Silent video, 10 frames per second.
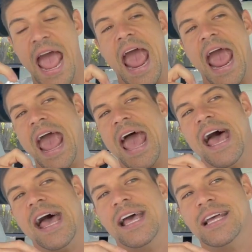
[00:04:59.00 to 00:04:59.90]

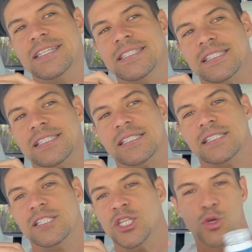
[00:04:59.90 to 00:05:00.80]
and
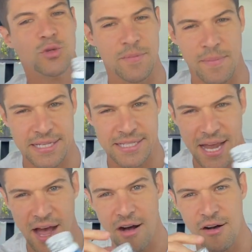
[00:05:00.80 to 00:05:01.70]
use it
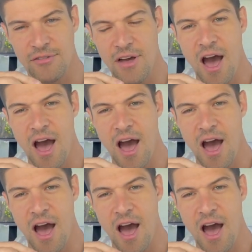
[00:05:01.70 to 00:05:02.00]
myself,